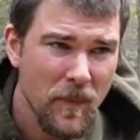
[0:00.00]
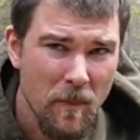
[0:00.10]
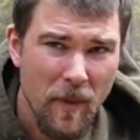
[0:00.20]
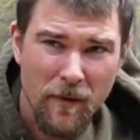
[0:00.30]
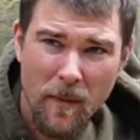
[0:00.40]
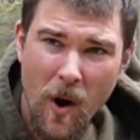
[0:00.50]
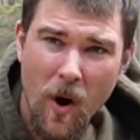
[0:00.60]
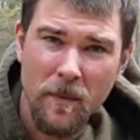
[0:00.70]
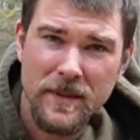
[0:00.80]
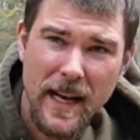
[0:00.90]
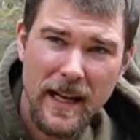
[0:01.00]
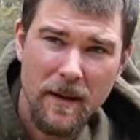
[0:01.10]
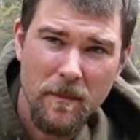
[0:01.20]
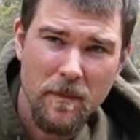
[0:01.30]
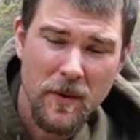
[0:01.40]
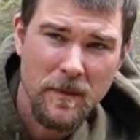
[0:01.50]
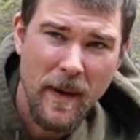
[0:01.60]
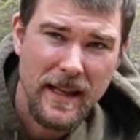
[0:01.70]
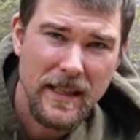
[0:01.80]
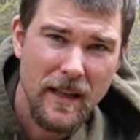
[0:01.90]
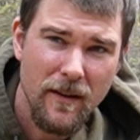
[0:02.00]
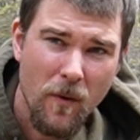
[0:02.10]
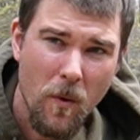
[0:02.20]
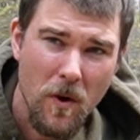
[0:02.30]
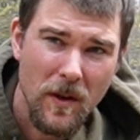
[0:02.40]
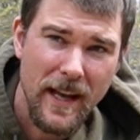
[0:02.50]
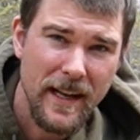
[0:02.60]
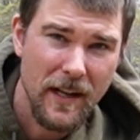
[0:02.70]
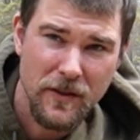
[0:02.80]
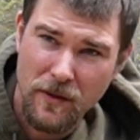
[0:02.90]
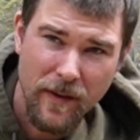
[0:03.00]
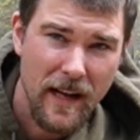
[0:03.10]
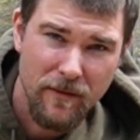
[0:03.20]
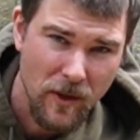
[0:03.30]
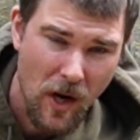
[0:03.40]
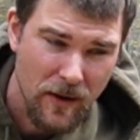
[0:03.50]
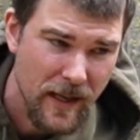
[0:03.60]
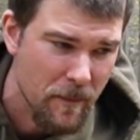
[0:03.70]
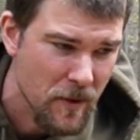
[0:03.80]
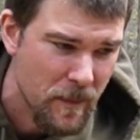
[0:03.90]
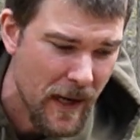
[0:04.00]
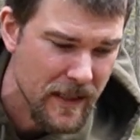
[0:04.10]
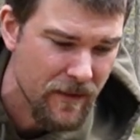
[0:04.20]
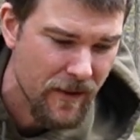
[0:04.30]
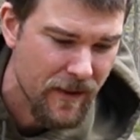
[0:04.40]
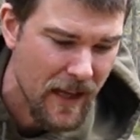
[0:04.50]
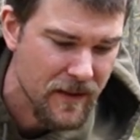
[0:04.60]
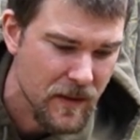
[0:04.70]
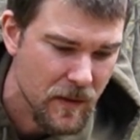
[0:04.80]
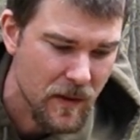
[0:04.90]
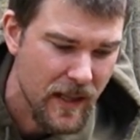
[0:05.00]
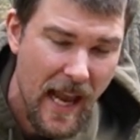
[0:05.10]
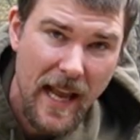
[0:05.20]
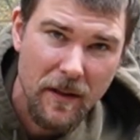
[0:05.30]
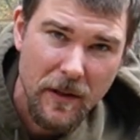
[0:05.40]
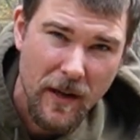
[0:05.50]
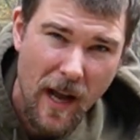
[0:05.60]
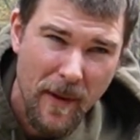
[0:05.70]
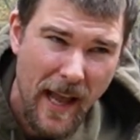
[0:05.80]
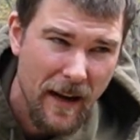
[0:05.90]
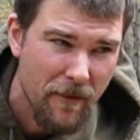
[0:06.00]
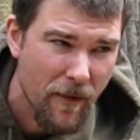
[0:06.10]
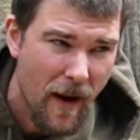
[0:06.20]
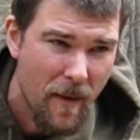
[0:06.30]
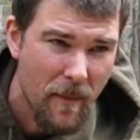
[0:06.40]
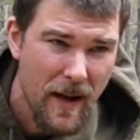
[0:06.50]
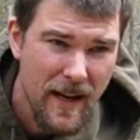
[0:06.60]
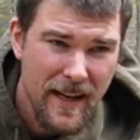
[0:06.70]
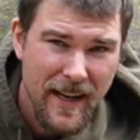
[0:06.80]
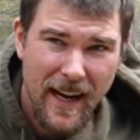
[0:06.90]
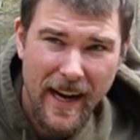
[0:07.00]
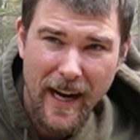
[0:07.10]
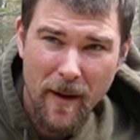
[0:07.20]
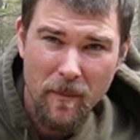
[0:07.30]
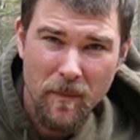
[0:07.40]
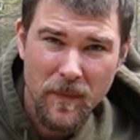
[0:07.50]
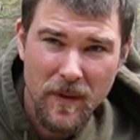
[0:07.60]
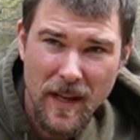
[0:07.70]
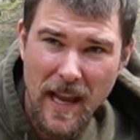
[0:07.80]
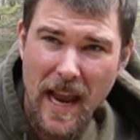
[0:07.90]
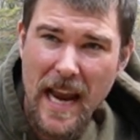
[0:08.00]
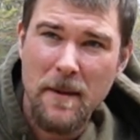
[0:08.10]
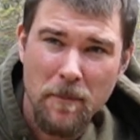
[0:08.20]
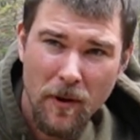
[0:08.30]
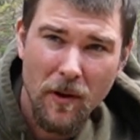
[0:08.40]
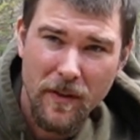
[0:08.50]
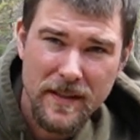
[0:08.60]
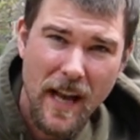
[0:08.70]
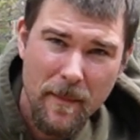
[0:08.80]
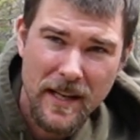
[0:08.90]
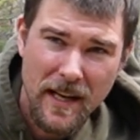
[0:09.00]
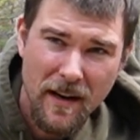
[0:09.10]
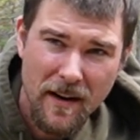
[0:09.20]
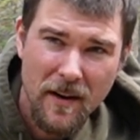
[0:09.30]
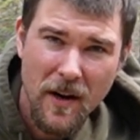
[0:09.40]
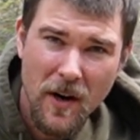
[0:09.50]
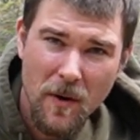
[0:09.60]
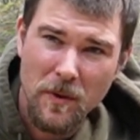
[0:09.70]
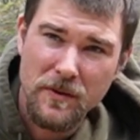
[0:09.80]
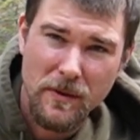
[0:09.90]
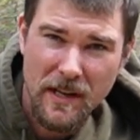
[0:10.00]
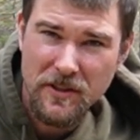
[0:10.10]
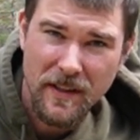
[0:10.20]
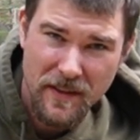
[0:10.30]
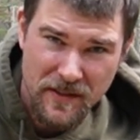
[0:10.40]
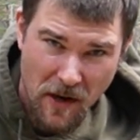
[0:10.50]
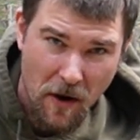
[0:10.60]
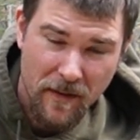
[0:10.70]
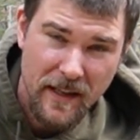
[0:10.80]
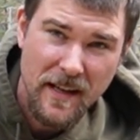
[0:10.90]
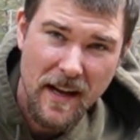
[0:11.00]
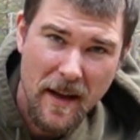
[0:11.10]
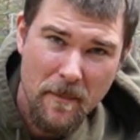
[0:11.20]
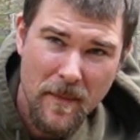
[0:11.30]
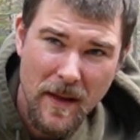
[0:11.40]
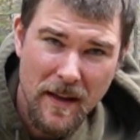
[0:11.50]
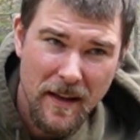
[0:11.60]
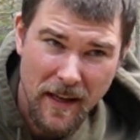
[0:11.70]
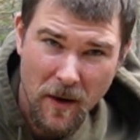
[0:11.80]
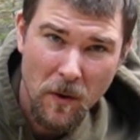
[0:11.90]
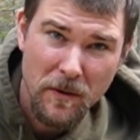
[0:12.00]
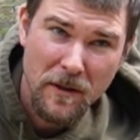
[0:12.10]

But from a homesteading perspective or like a survival gardening perspective, if that's the angle you're coming at it from, April, this time of year, was traditionally the starving time in colder